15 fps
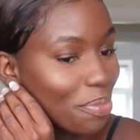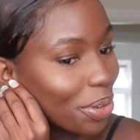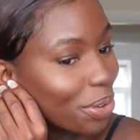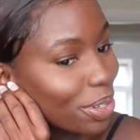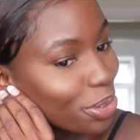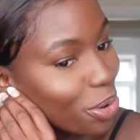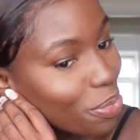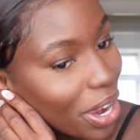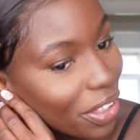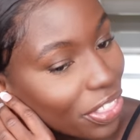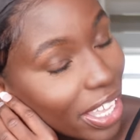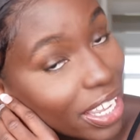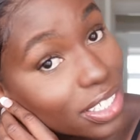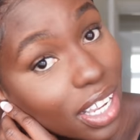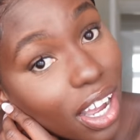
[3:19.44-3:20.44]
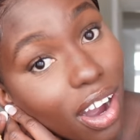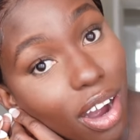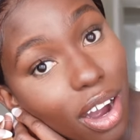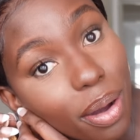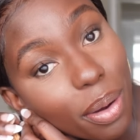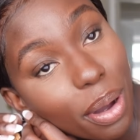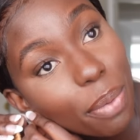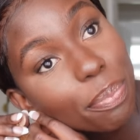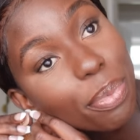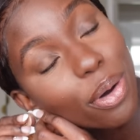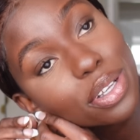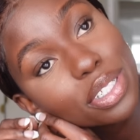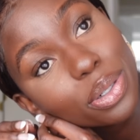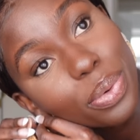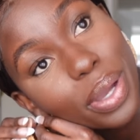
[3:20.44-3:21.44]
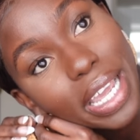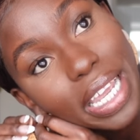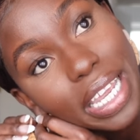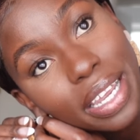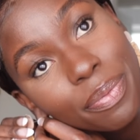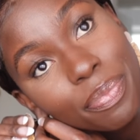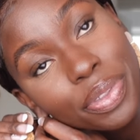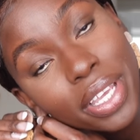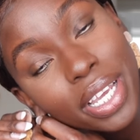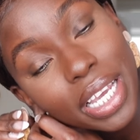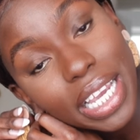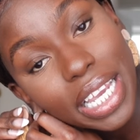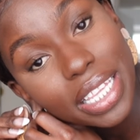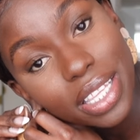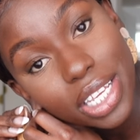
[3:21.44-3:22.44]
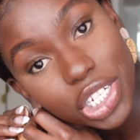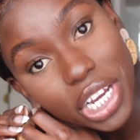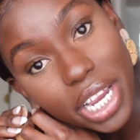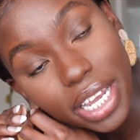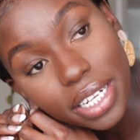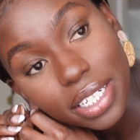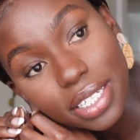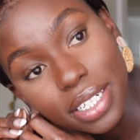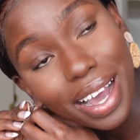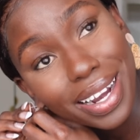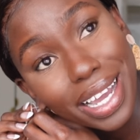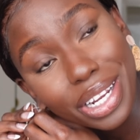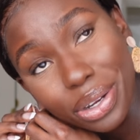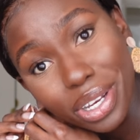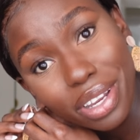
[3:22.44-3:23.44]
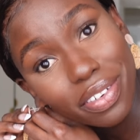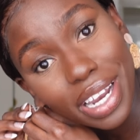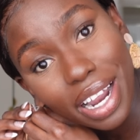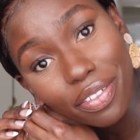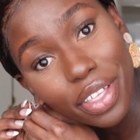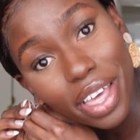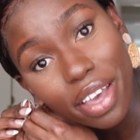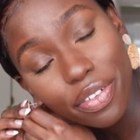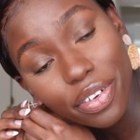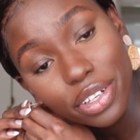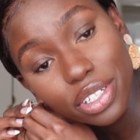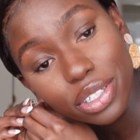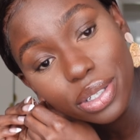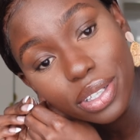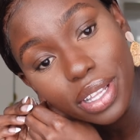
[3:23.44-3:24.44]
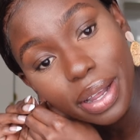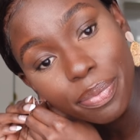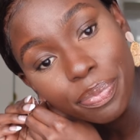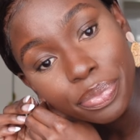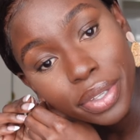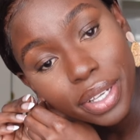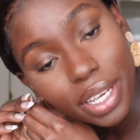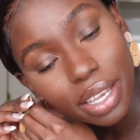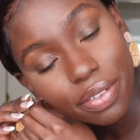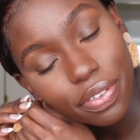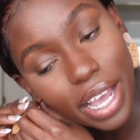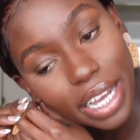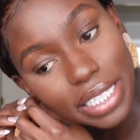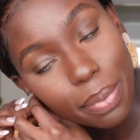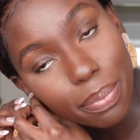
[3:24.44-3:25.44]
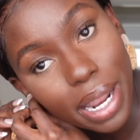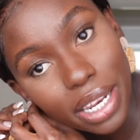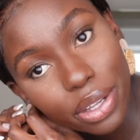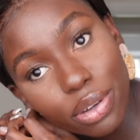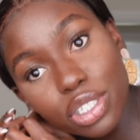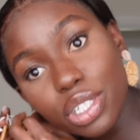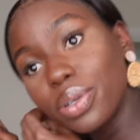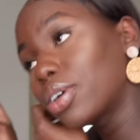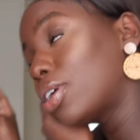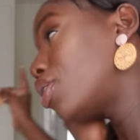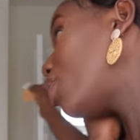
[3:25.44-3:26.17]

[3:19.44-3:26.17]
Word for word: because all my things are boxed away in the shed, and I don't even have the effort to do that. In fact, I'm planning on doing a